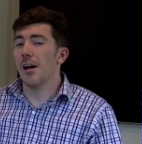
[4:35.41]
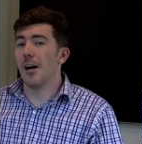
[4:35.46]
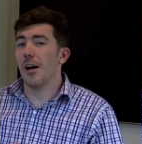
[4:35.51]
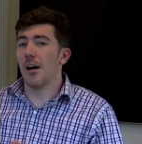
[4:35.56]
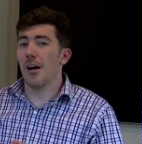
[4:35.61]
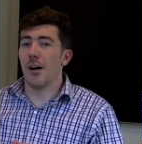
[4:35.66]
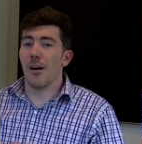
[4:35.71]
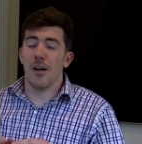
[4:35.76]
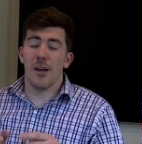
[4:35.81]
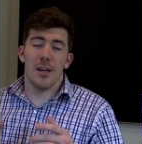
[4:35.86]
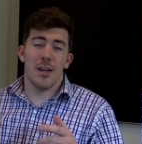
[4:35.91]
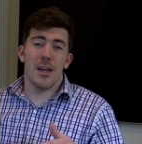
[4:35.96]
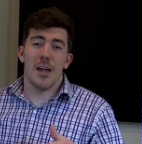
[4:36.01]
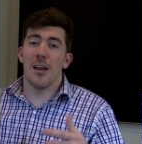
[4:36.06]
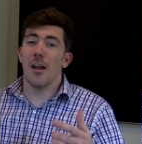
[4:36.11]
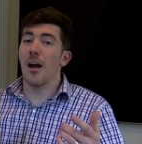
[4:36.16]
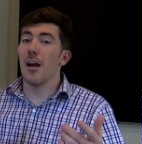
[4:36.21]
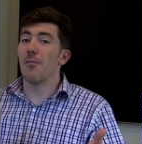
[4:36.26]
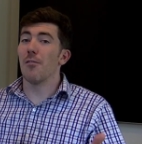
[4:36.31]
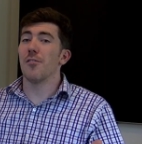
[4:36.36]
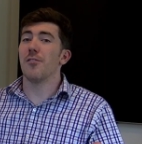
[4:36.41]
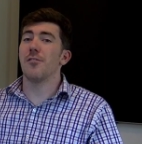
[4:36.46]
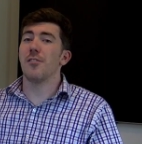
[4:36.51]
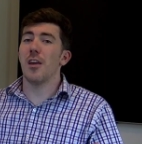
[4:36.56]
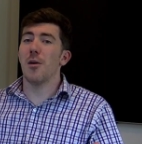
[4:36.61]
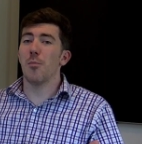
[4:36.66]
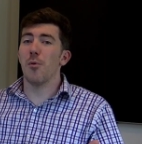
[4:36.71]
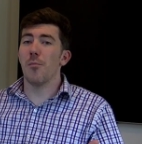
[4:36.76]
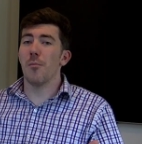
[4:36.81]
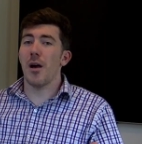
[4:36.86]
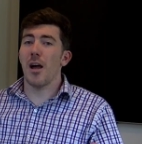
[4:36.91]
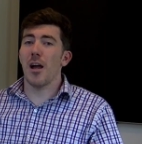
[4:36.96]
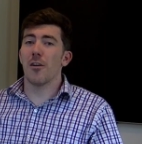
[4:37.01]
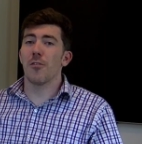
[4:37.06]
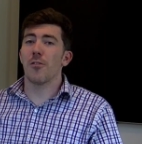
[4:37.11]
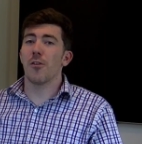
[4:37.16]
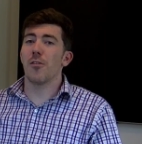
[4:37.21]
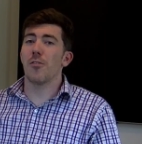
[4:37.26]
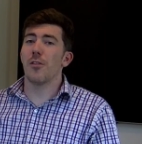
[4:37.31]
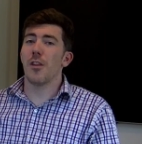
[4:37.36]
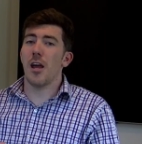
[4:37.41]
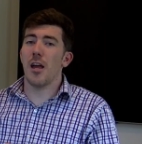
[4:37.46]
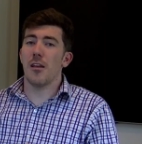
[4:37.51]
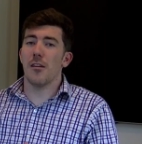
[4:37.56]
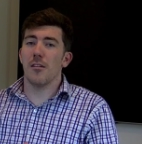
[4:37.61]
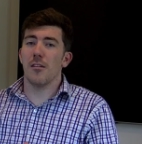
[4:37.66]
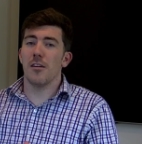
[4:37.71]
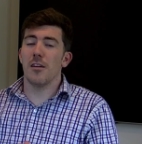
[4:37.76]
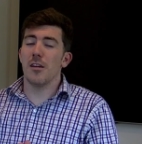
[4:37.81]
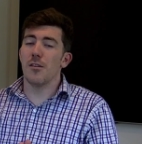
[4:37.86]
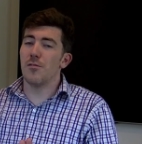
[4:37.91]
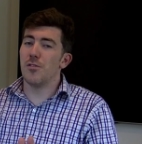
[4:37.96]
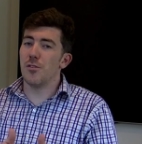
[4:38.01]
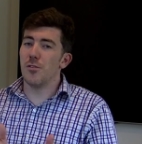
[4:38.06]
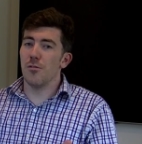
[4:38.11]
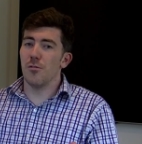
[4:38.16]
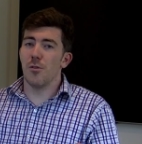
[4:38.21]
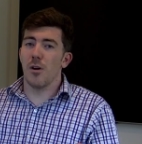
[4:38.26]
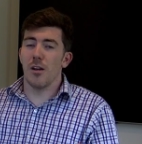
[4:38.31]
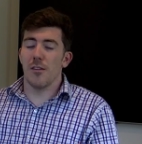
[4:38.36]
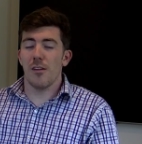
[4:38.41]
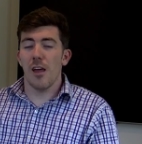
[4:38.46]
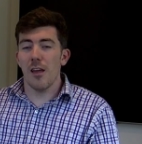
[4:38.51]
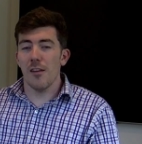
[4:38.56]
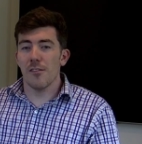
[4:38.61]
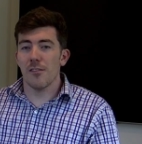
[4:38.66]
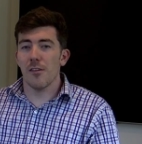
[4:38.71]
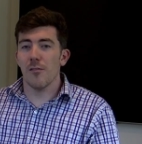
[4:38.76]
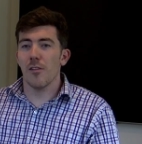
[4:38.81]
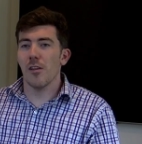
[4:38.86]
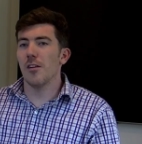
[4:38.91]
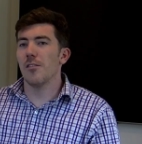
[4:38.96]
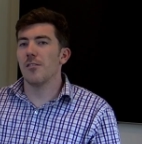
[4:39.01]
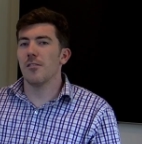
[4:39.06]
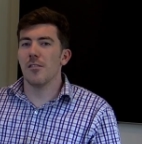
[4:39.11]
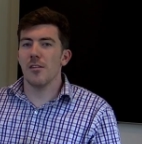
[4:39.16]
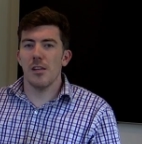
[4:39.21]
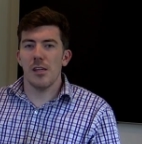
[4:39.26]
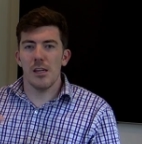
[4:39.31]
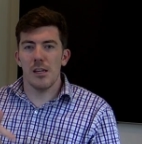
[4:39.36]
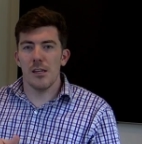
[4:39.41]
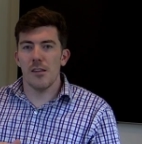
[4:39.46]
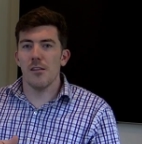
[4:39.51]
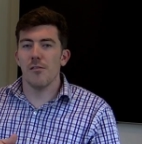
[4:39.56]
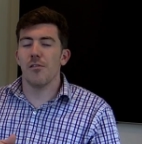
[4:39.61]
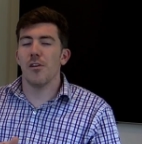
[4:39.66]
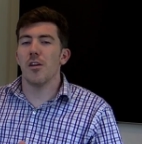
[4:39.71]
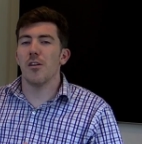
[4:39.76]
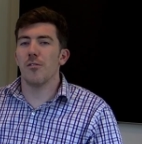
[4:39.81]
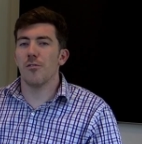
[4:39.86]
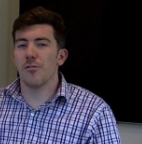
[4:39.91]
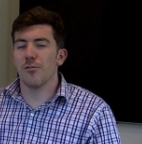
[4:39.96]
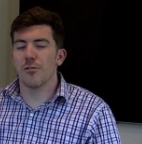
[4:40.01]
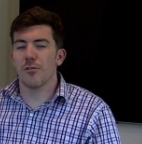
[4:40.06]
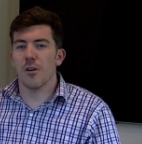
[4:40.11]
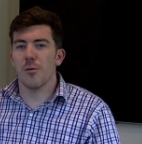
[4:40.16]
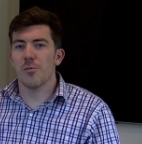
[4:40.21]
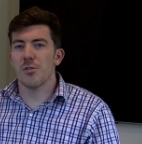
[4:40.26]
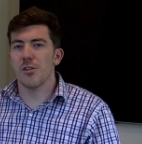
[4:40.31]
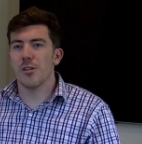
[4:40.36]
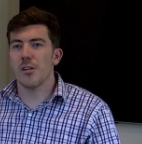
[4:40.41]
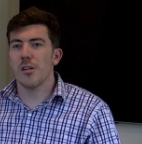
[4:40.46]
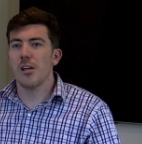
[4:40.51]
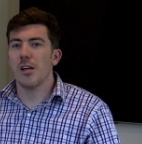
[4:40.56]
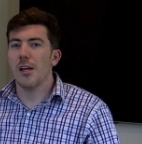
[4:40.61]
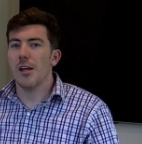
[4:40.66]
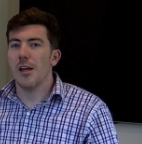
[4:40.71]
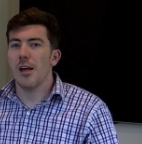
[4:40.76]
Uh, again, I have a sample macro that gives you a taste of this in the video description.